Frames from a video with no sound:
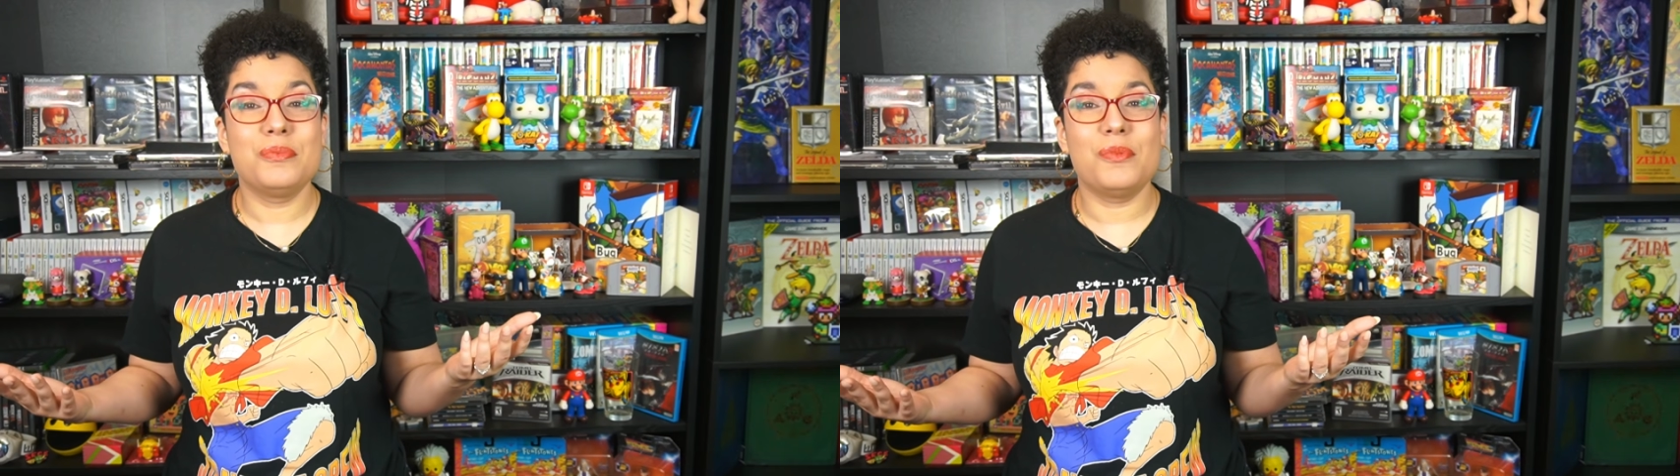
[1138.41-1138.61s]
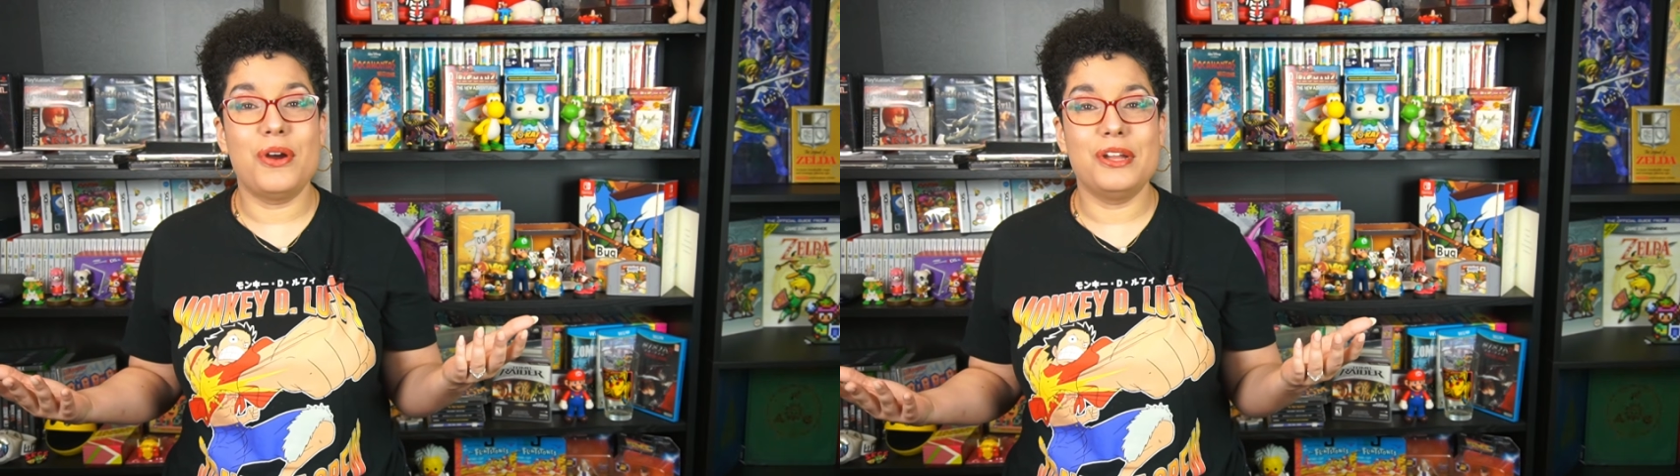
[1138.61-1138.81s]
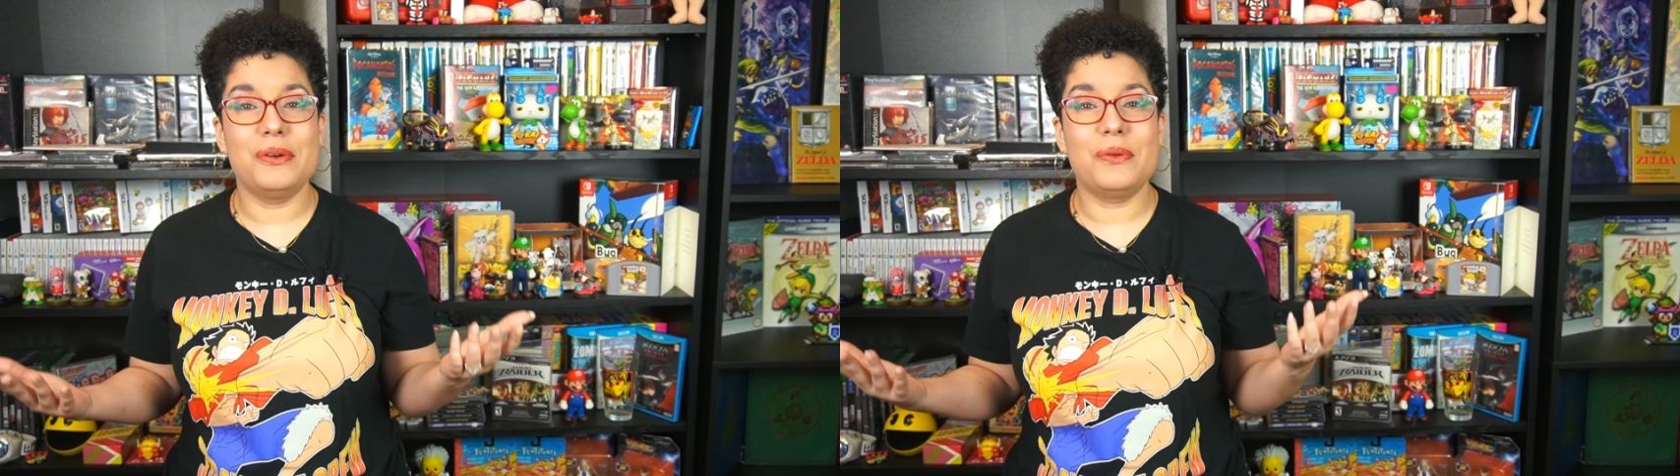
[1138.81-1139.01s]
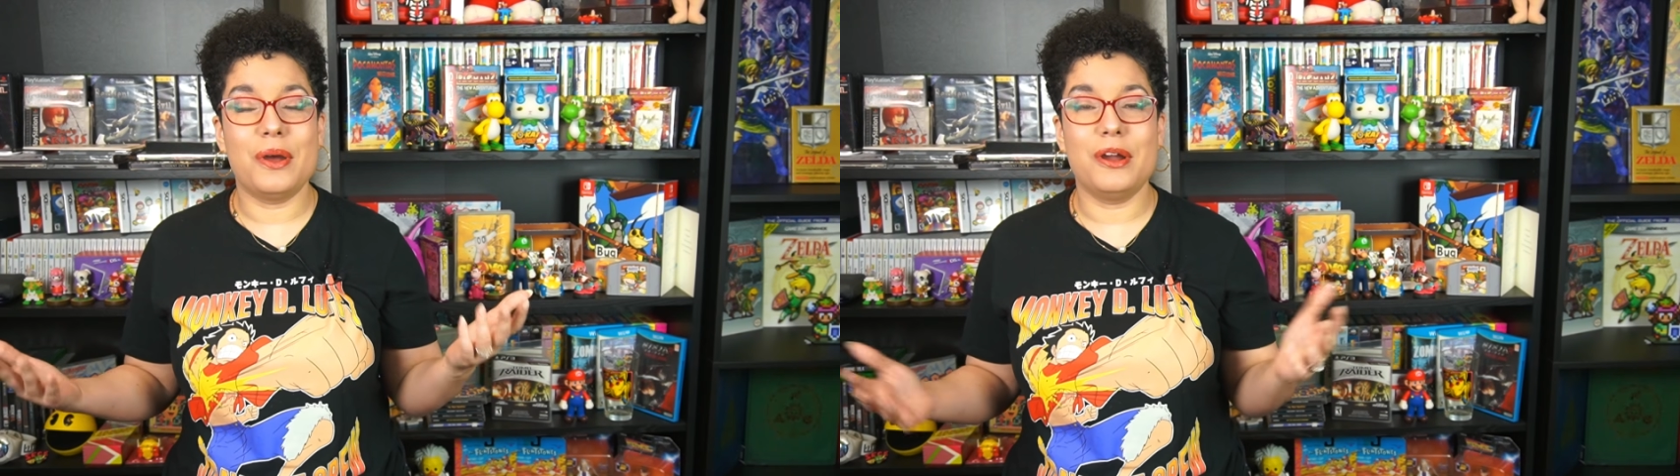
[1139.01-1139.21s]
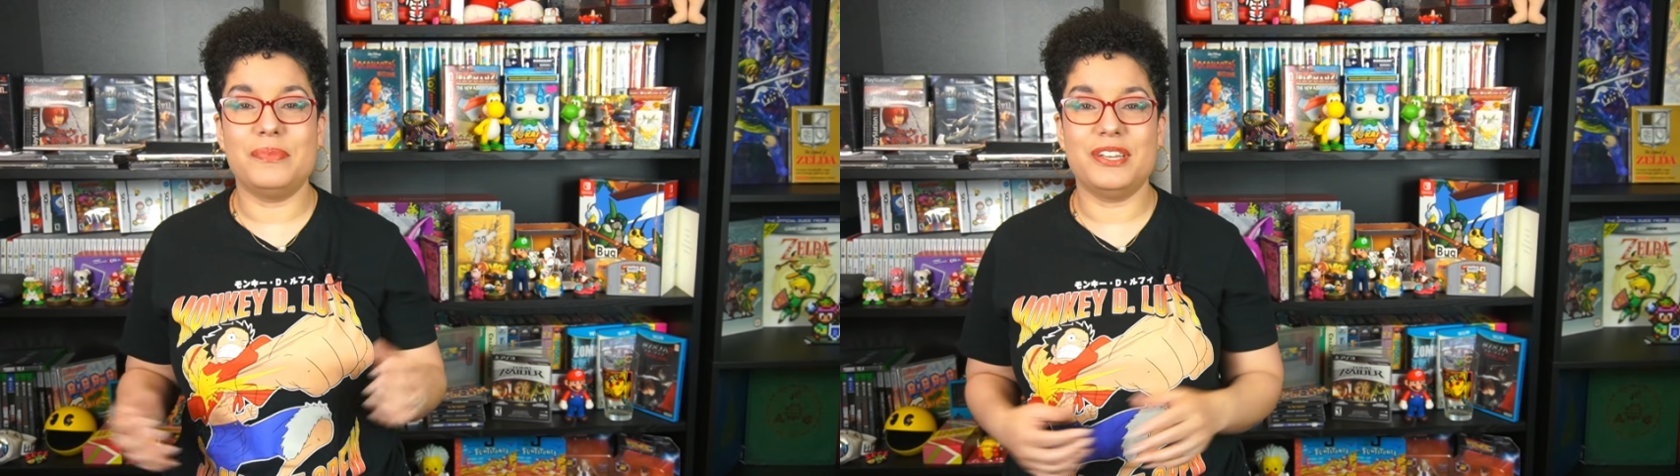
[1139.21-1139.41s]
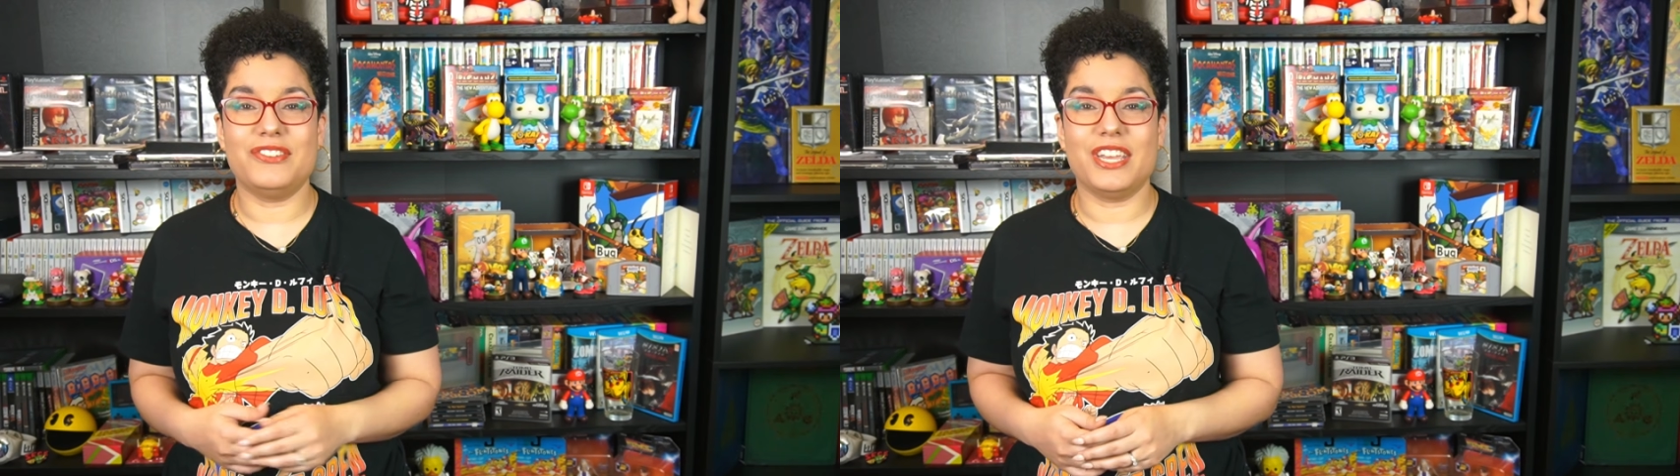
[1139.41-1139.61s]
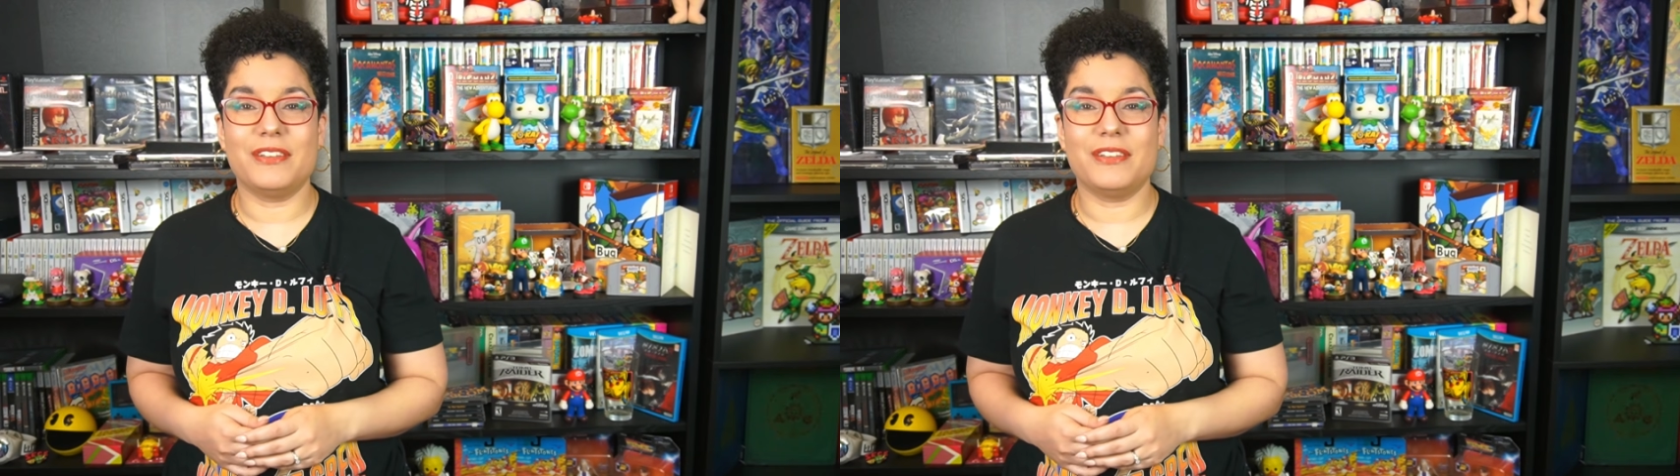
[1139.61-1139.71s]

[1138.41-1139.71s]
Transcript: Mario RPG.